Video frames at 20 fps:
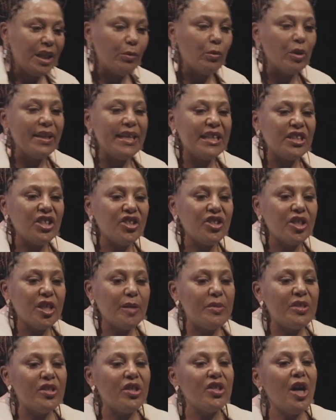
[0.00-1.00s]
in
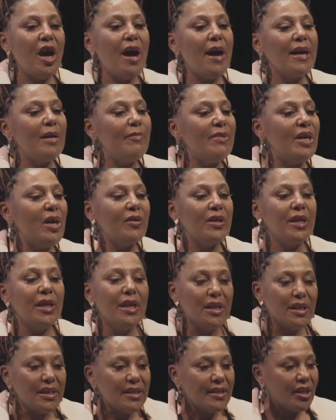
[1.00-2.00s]
relationships, to talk about
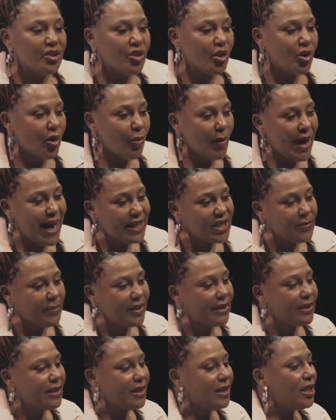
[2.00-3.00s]
sexual
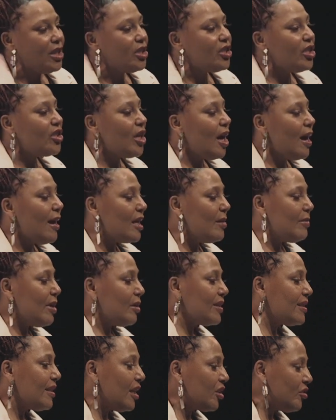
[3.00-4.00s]
harassment, to talk
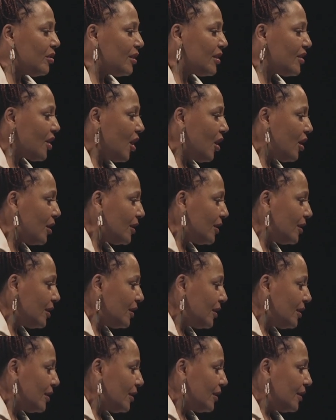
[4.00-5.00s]
about sexual assault,
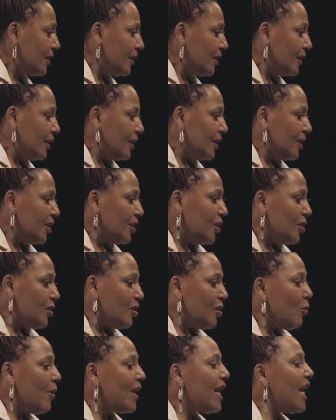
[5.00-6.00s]

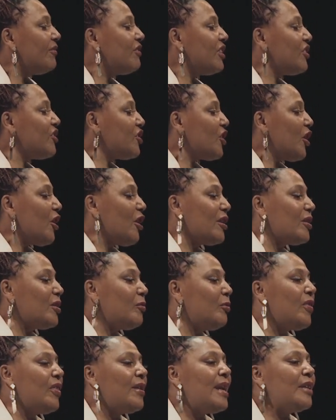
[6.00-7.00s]
we have to start
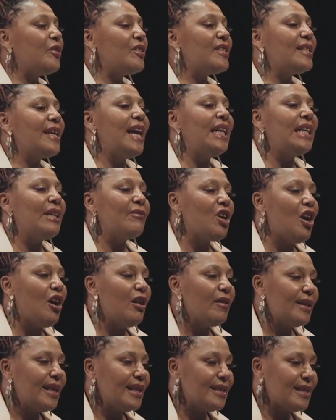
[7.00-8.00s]
with an understanding of
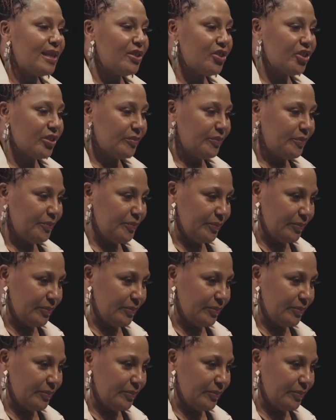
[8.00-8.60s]
colonization.